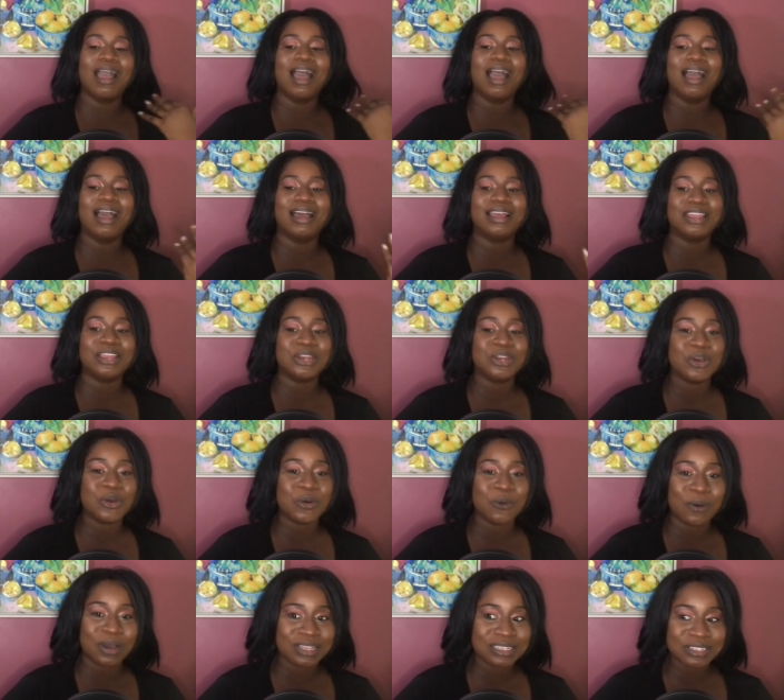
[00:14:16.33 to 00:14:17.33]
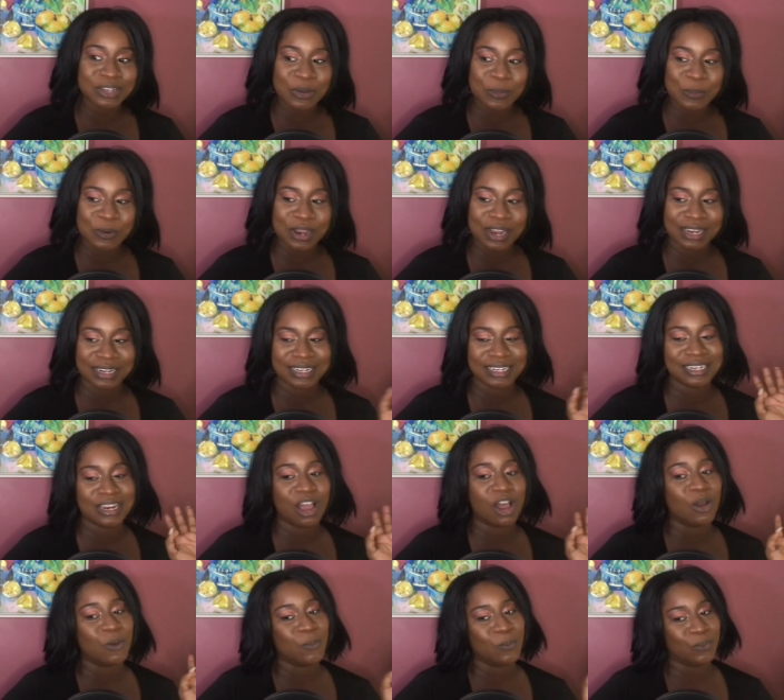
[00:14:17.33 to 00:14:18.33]
and you know what Upwork did?
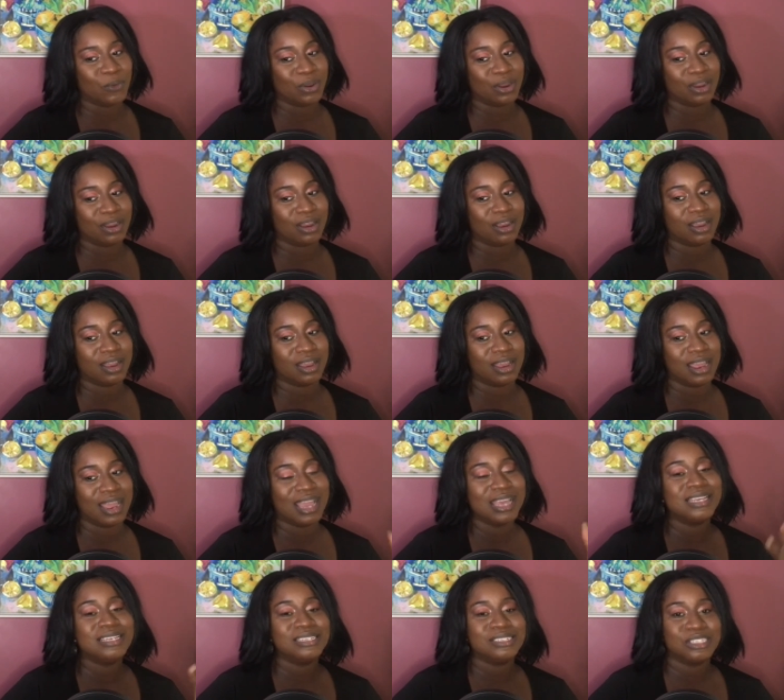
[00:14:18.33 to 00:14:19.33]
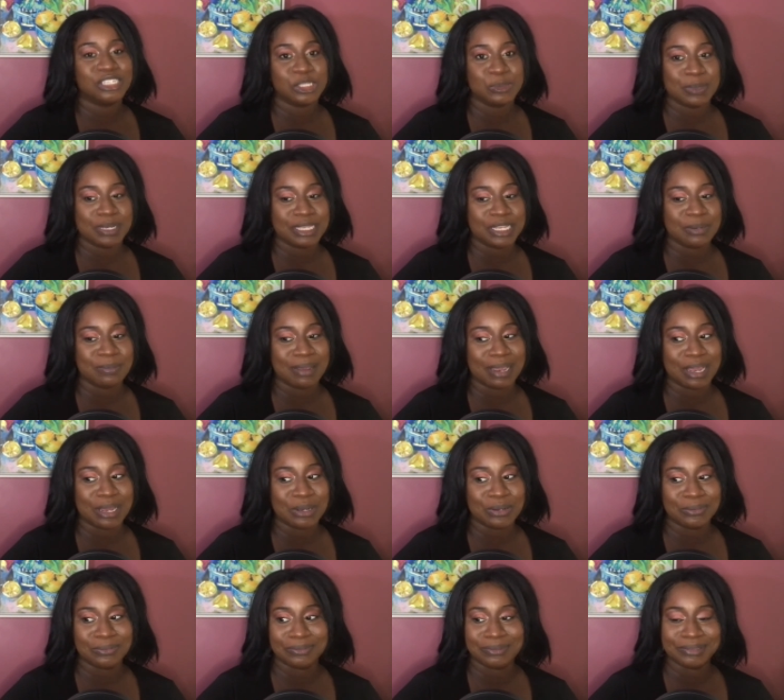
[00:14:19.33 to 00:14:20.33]
Upwork suspended my
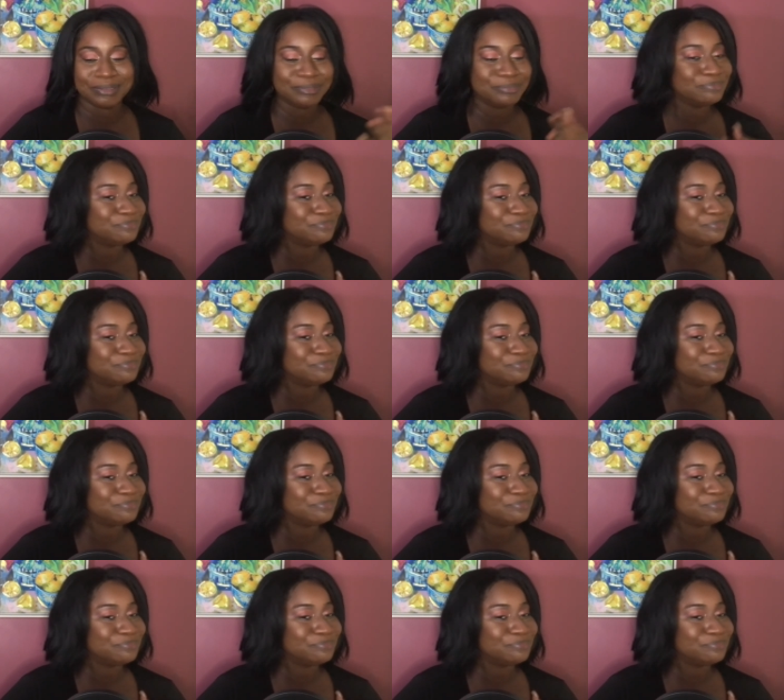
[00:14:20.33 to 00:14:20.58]
account.